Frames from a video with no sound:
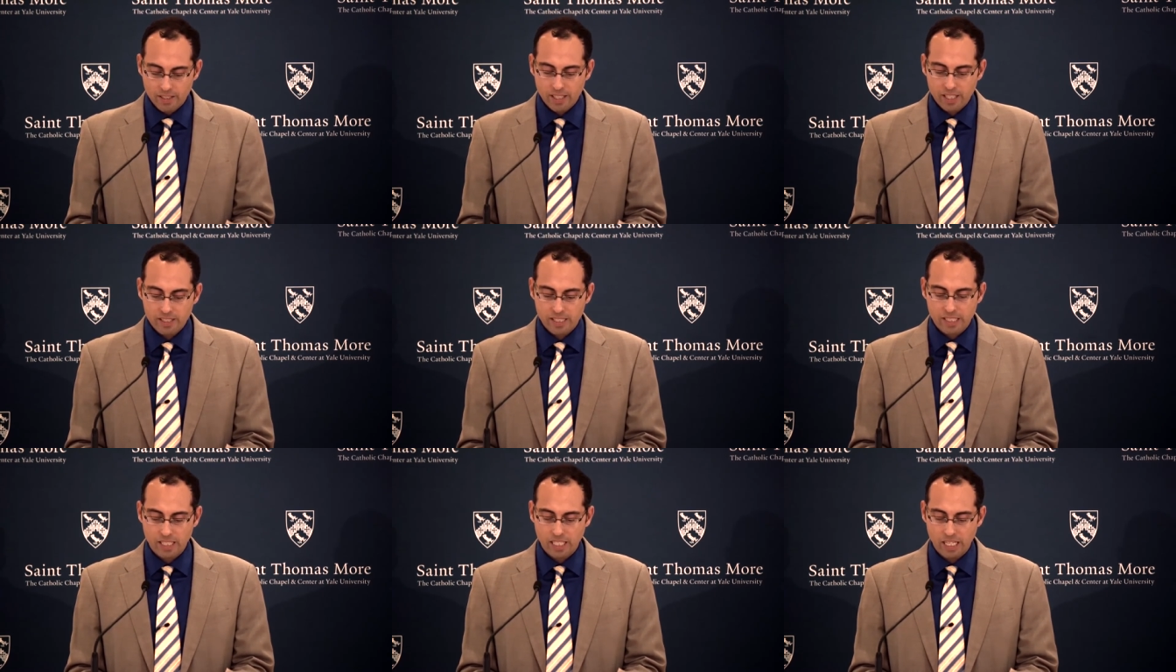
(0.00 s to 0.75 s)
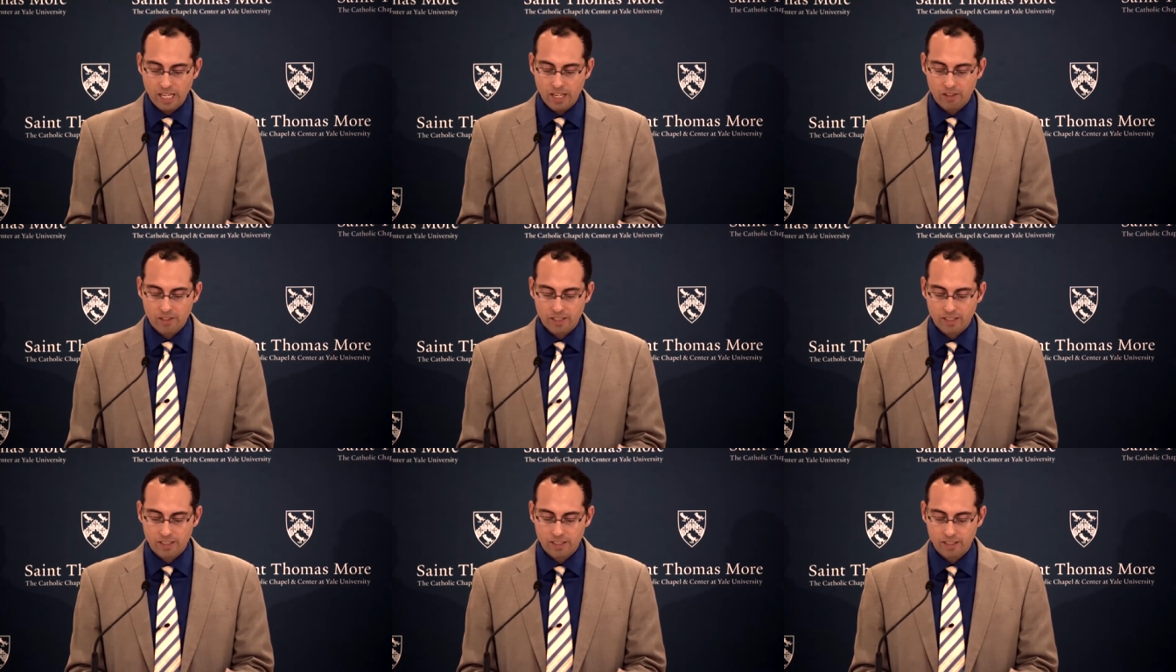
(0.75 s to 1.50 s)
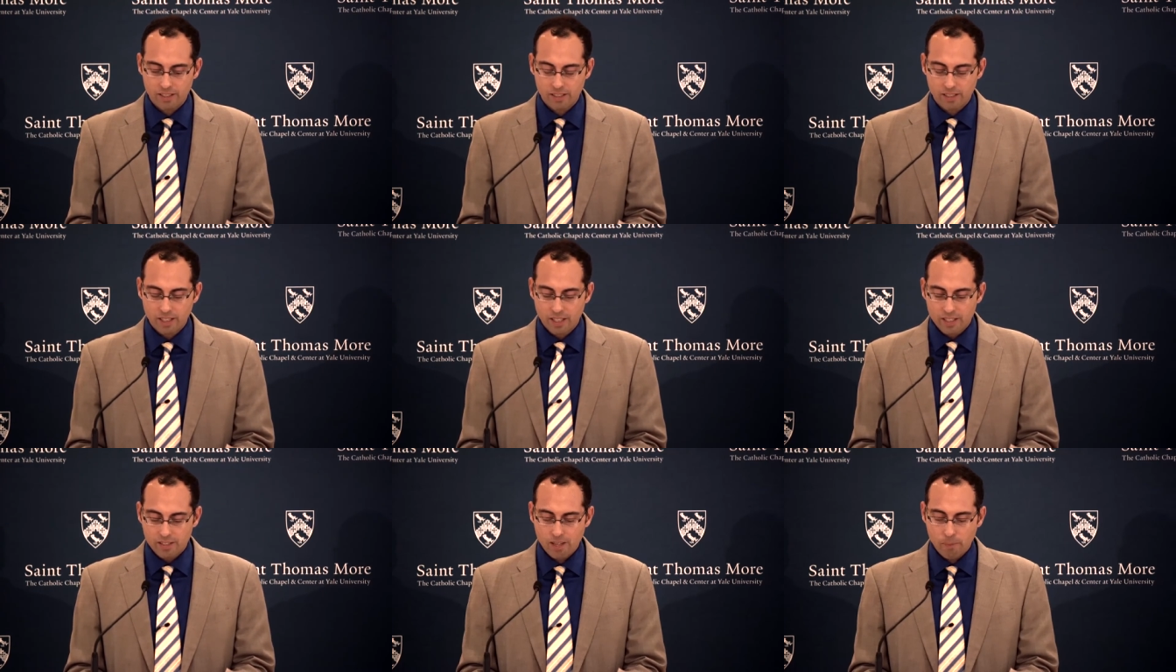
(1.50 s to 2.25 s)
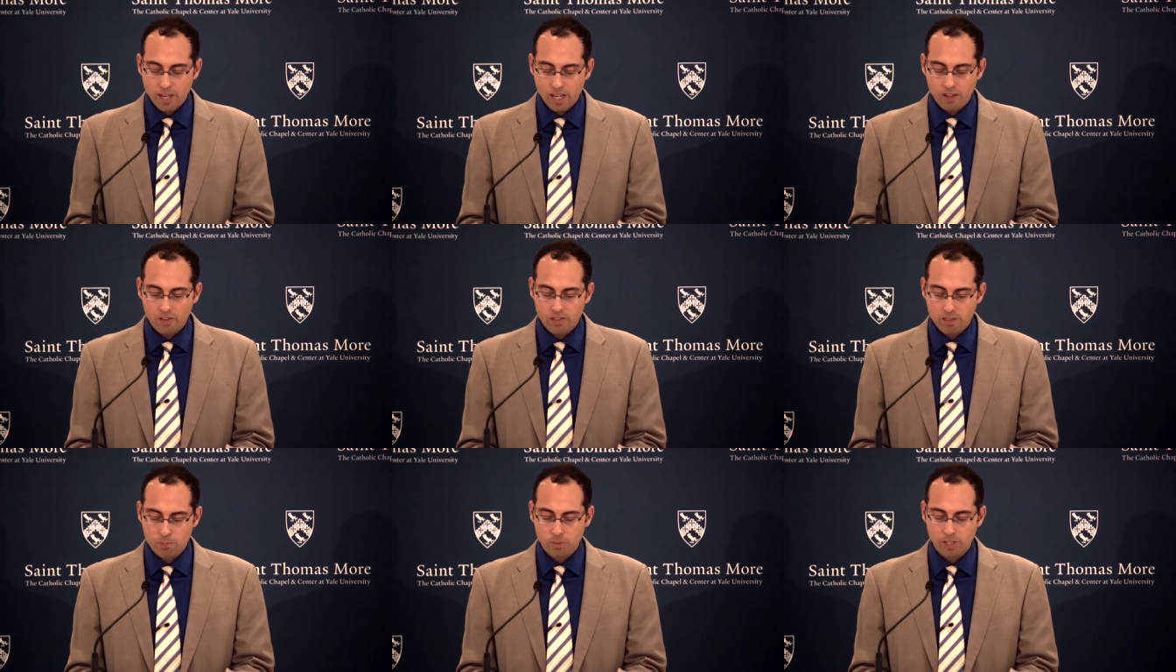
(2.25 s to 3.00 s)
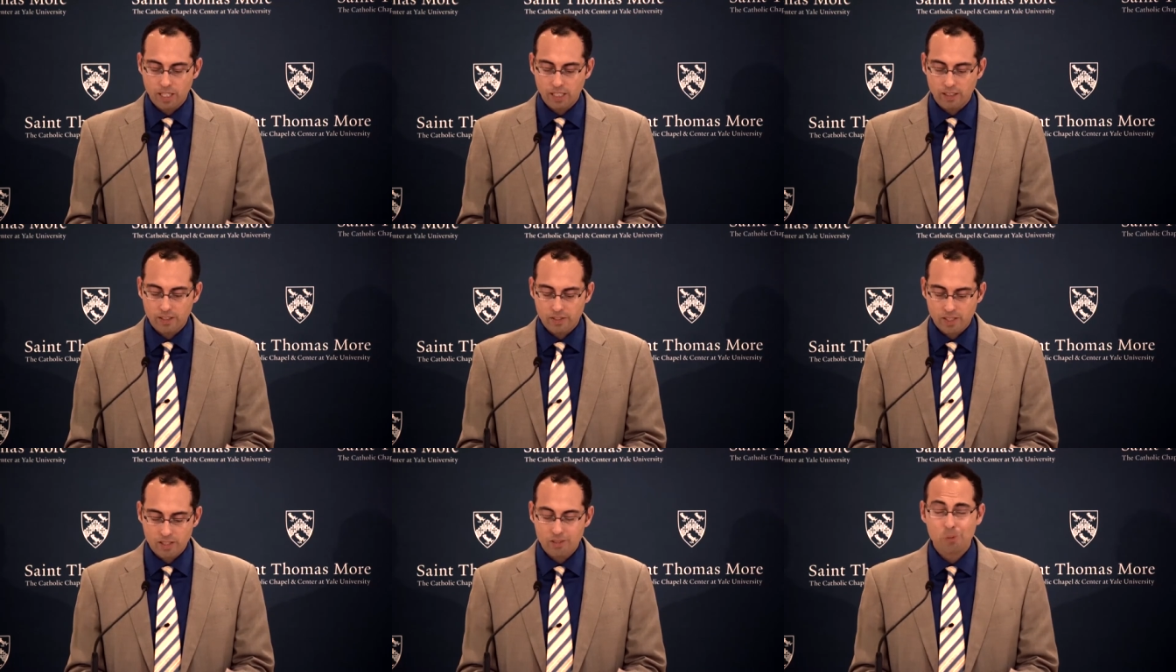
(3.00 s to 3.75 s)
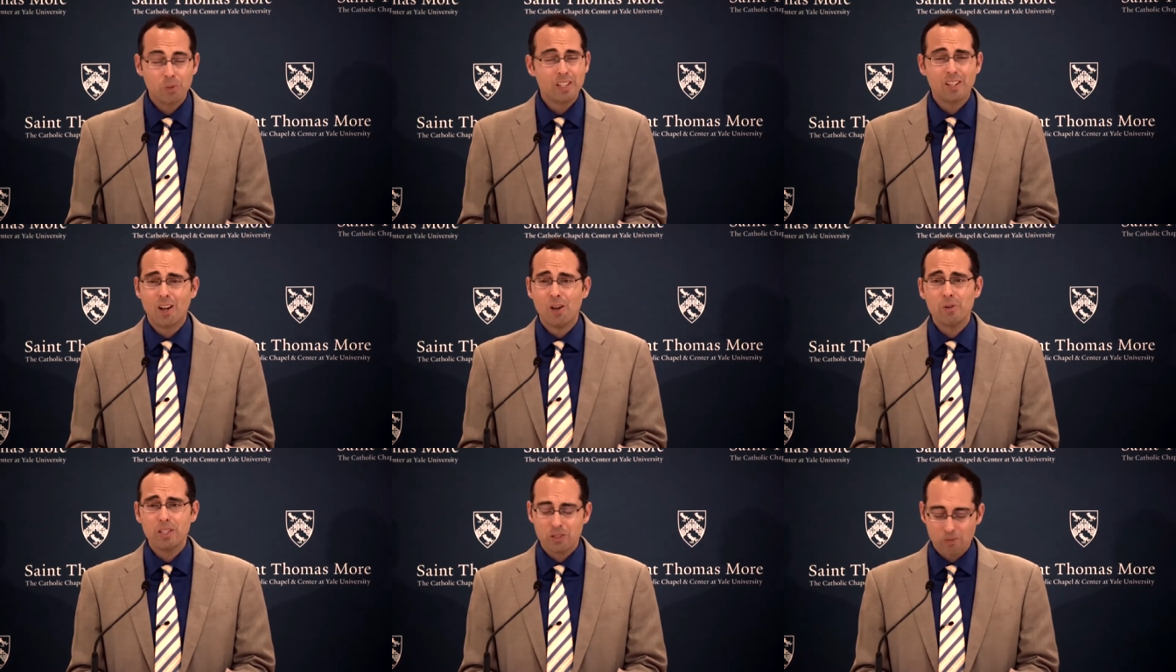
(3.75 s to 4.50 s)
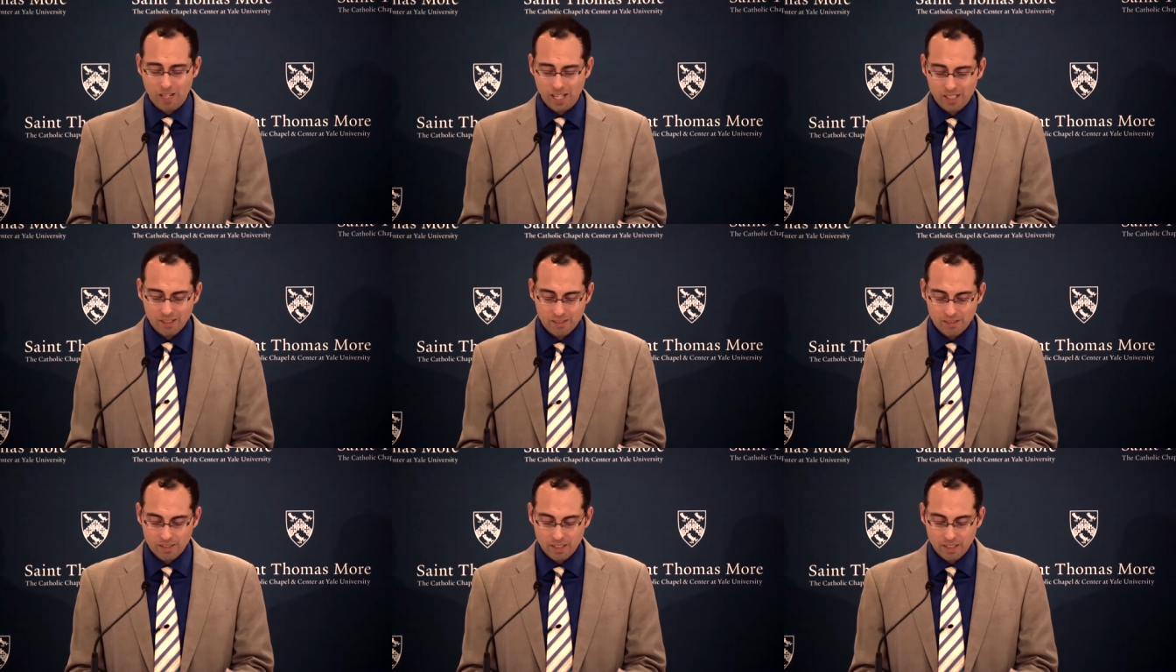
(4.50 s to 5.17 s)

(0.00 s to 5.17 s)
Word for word: You get to dig it out. Somehow it's spring. Says, Will it always rain?